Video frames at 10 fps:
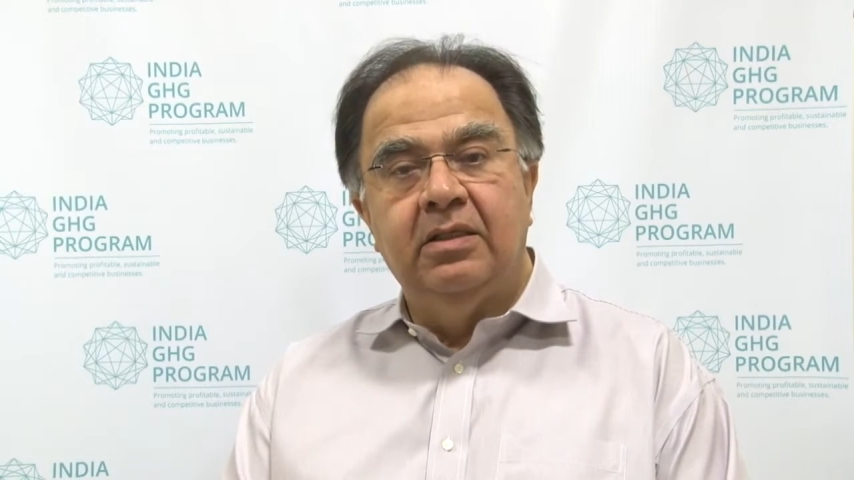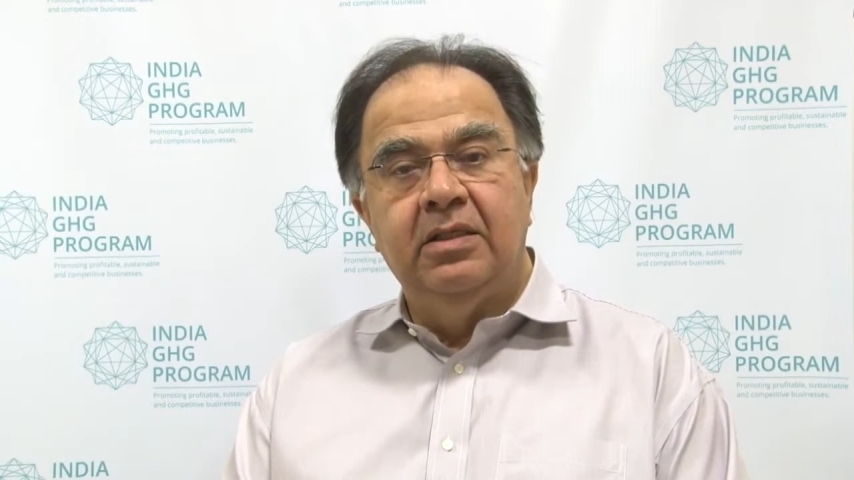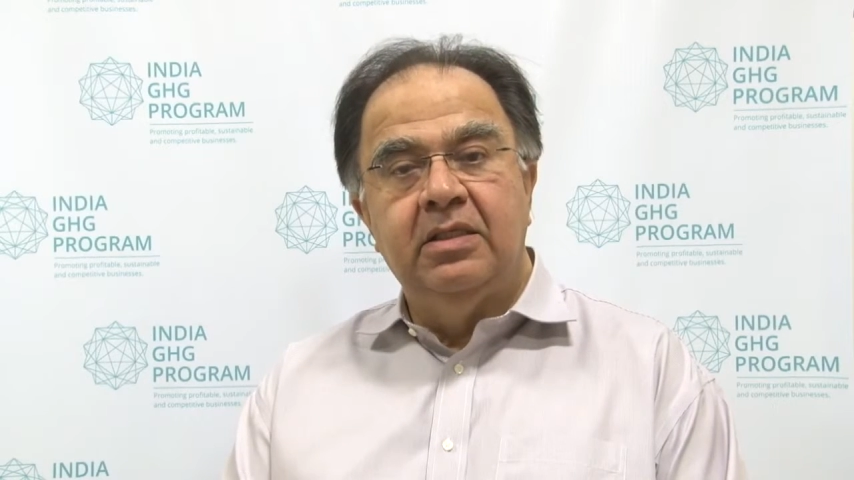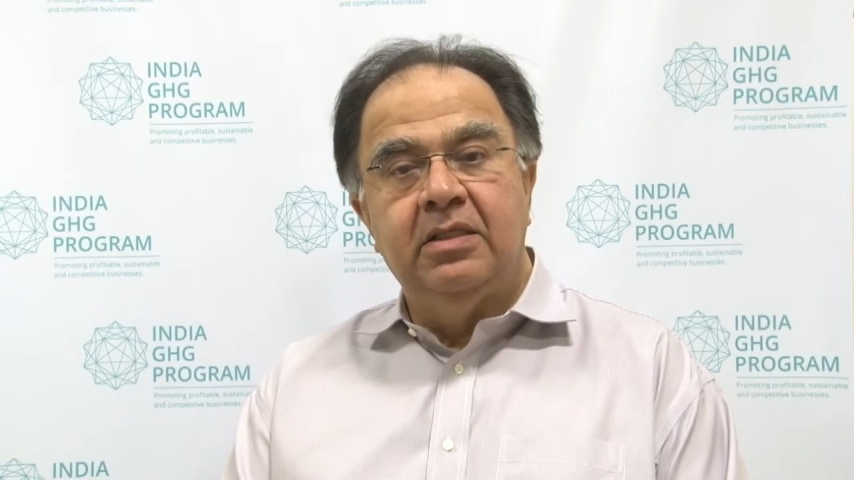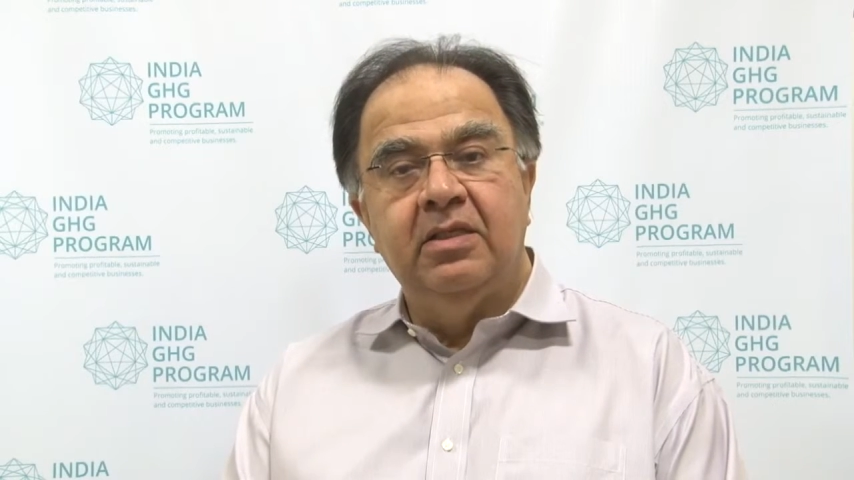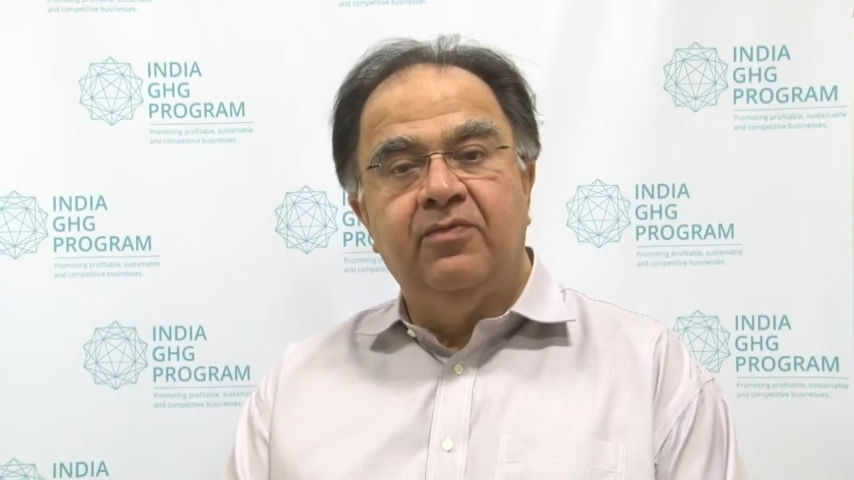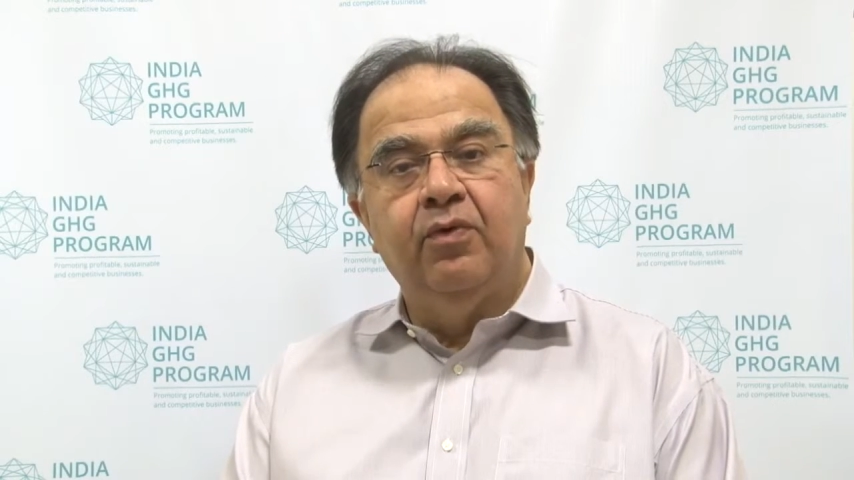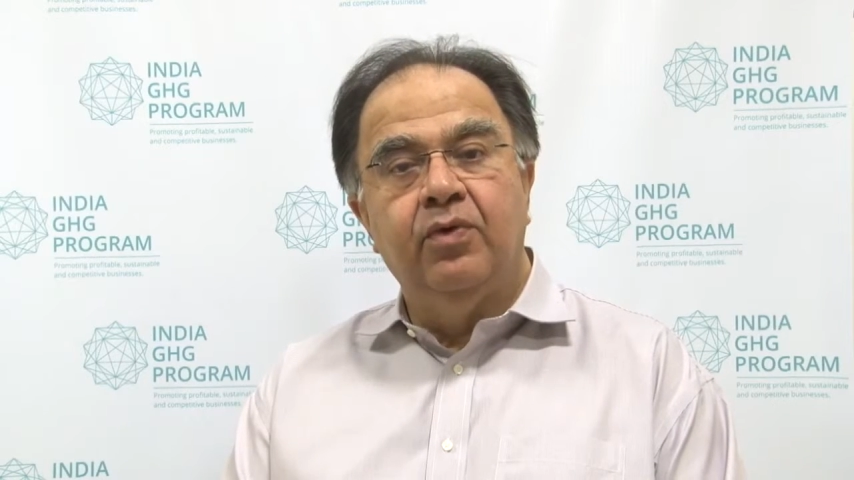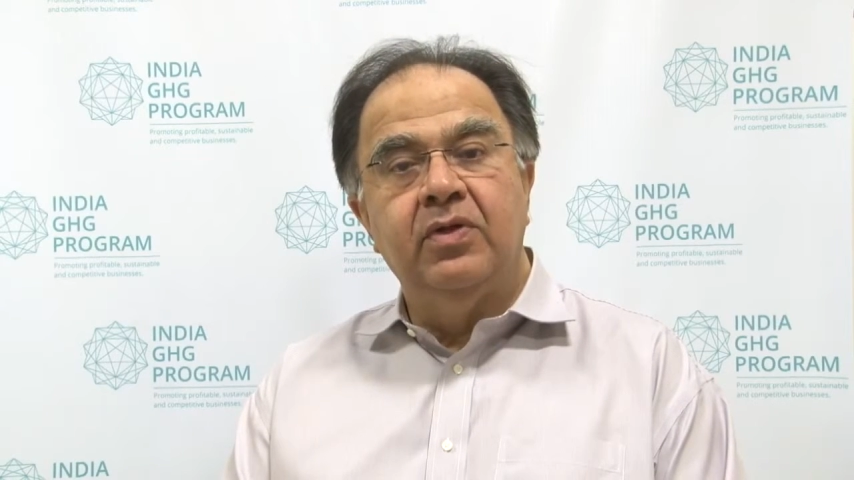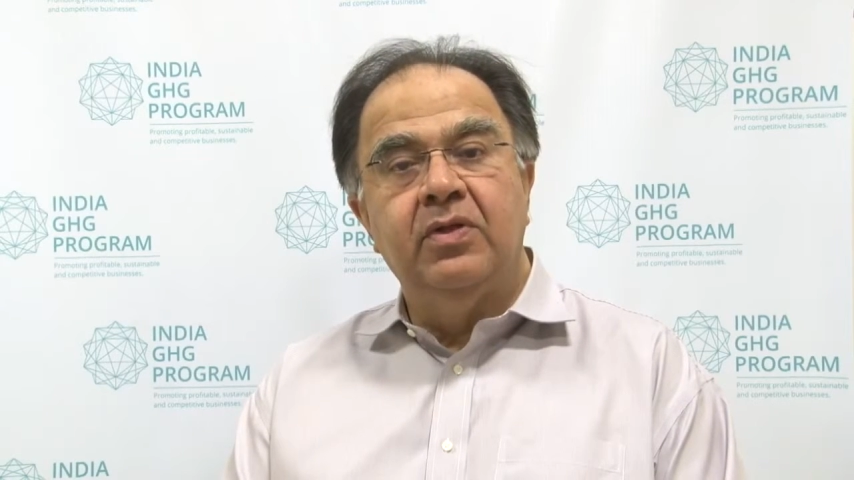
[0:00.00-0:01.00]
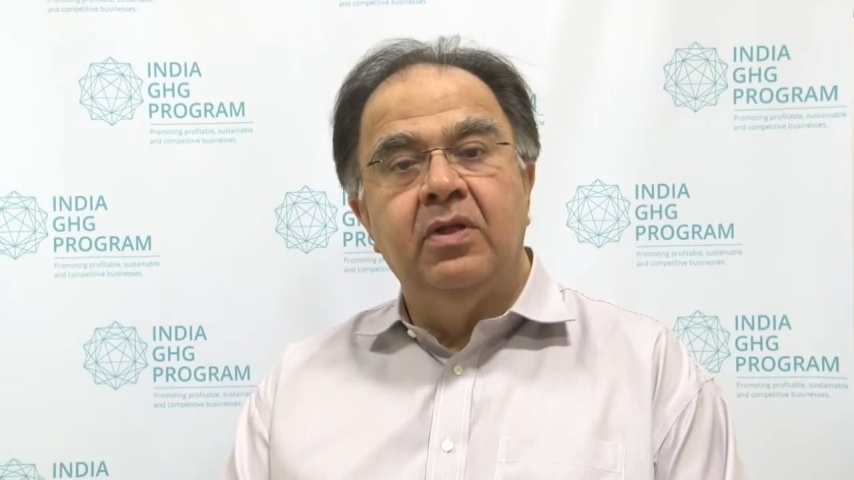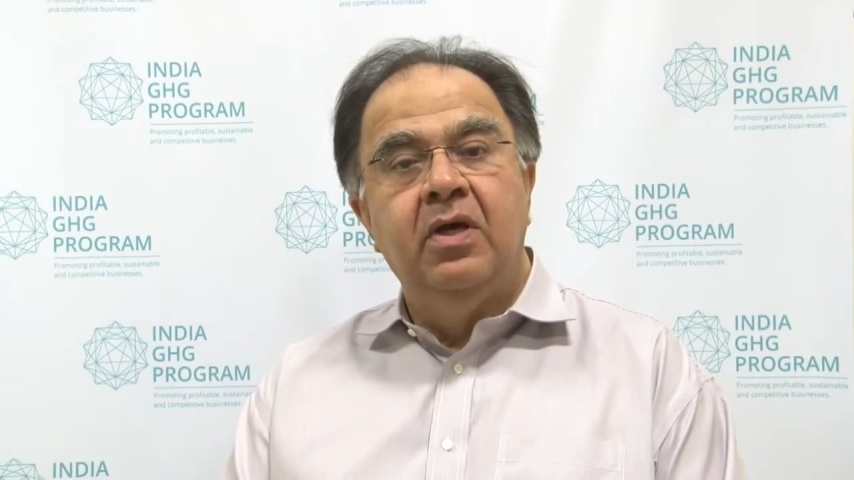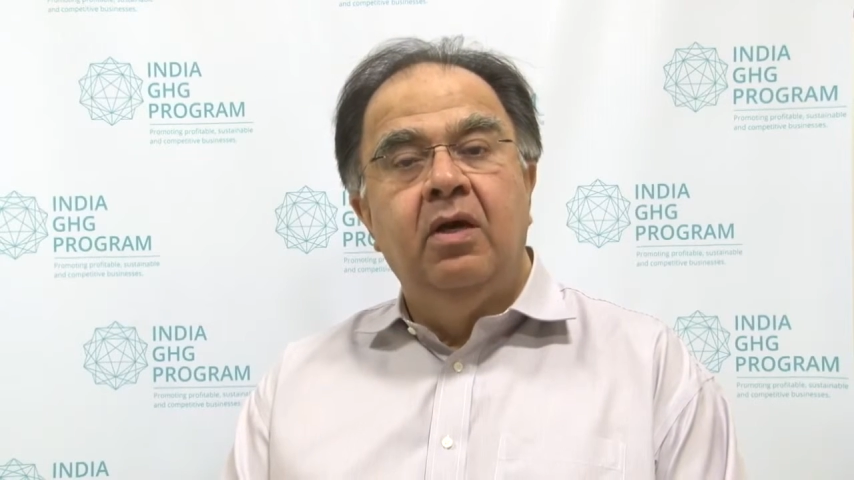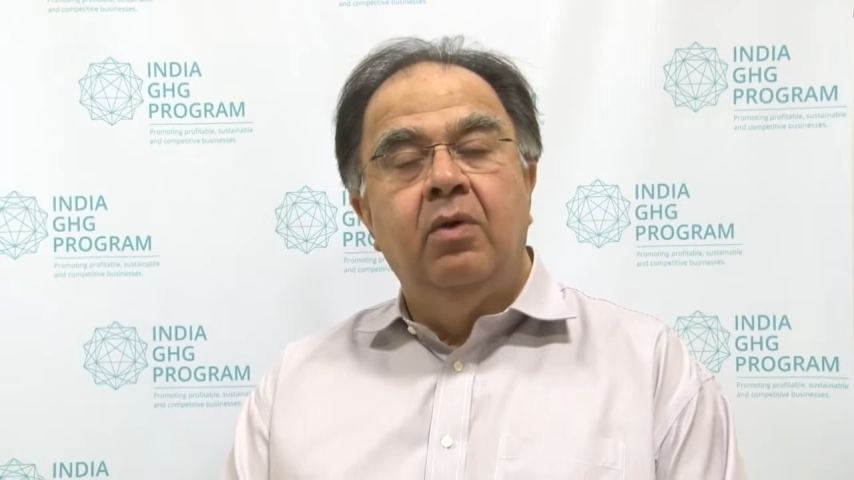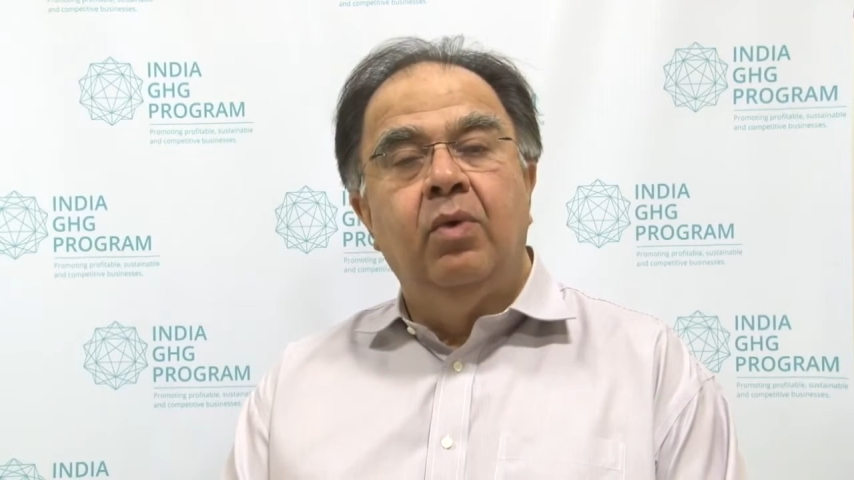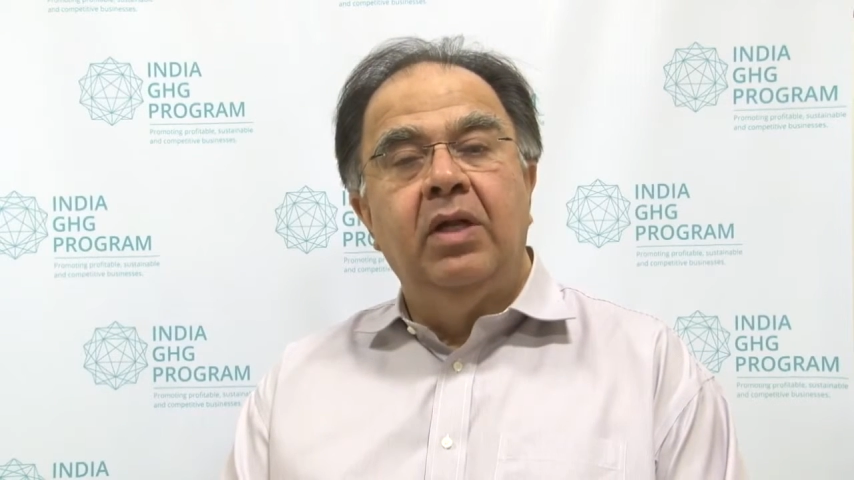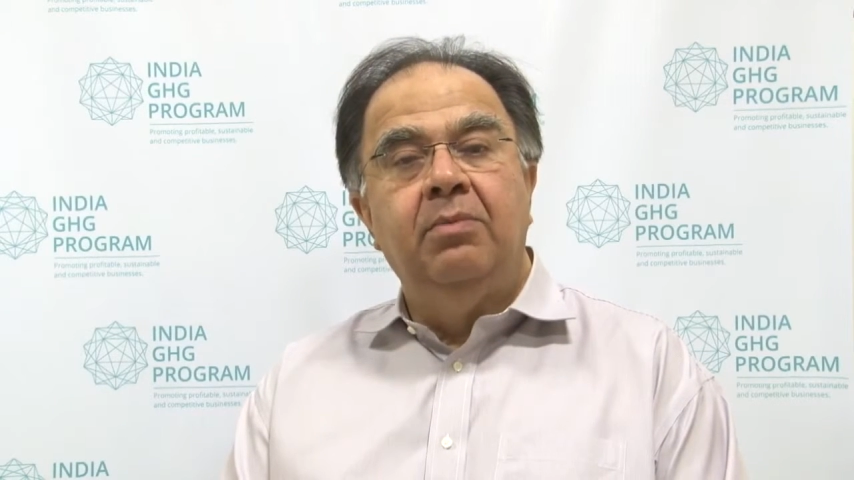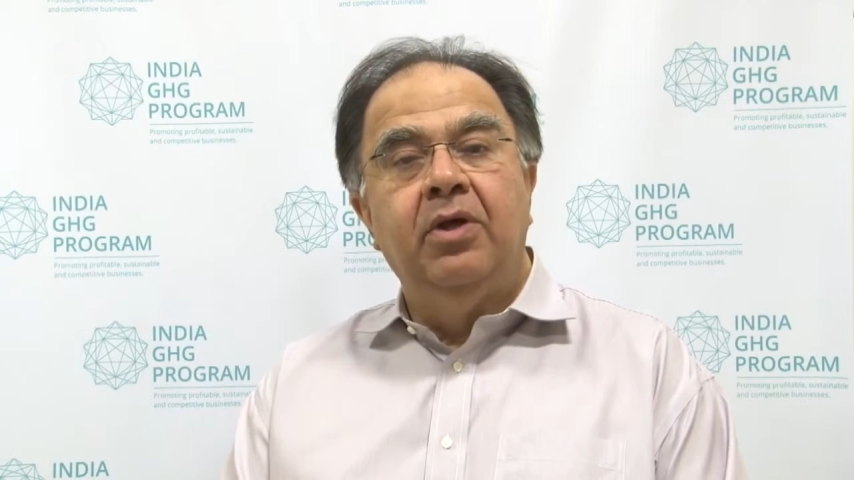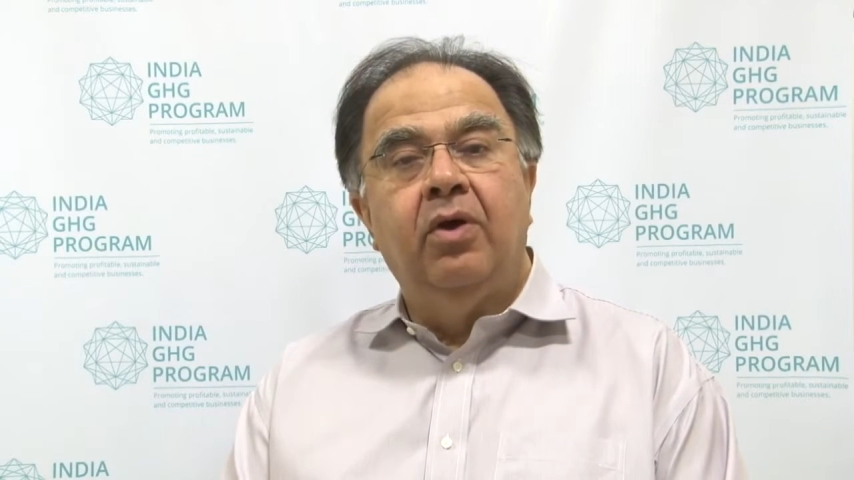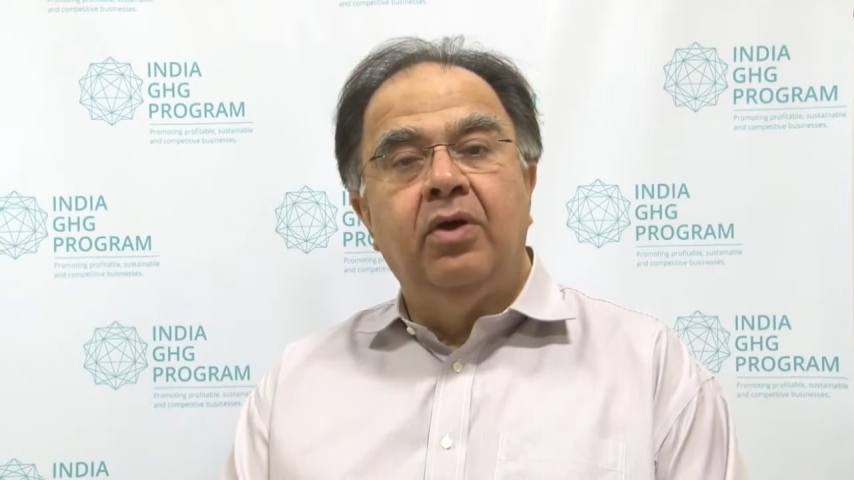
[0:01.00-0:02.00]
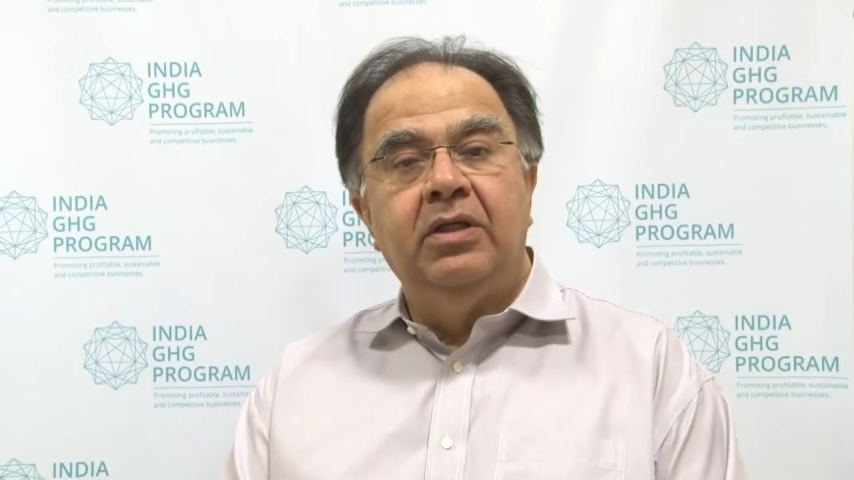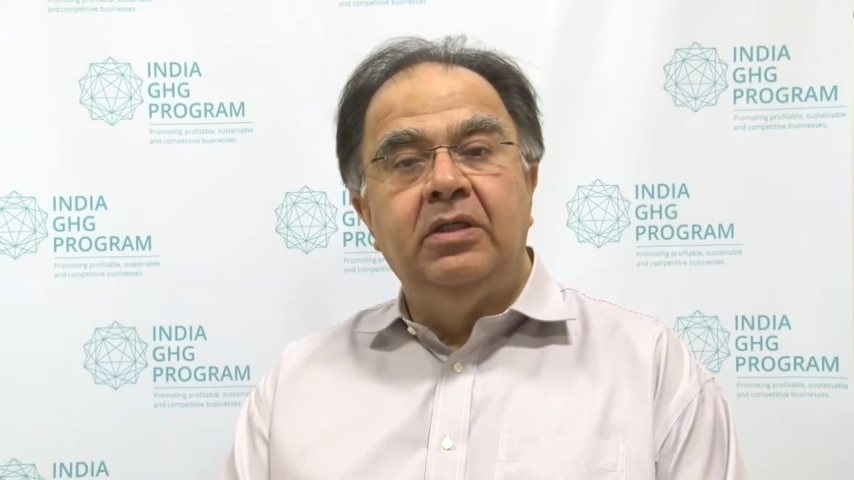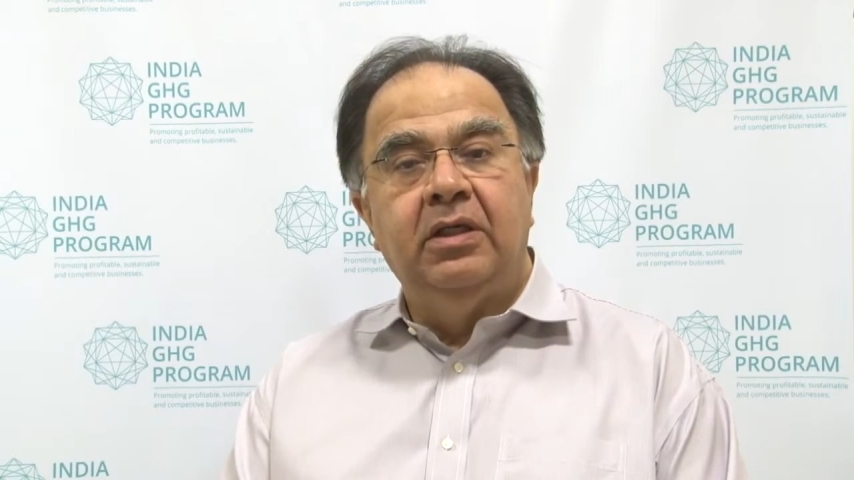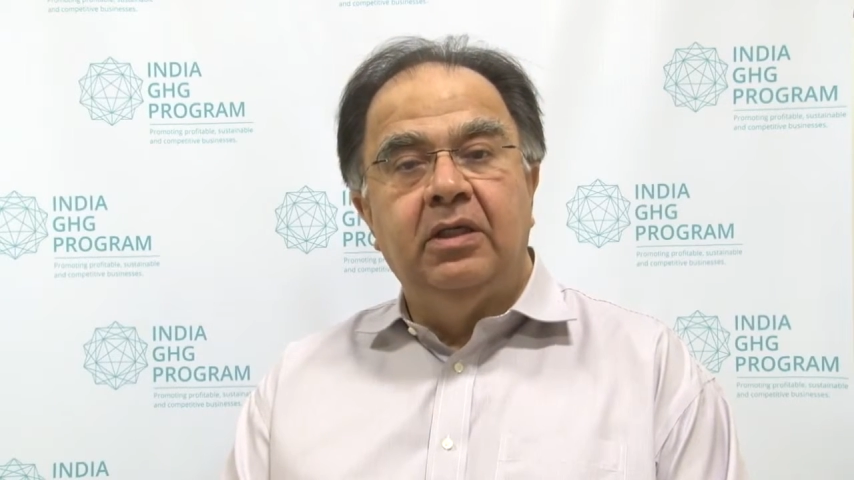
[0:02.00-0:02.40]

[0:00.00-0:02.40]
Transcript: this focus well beyond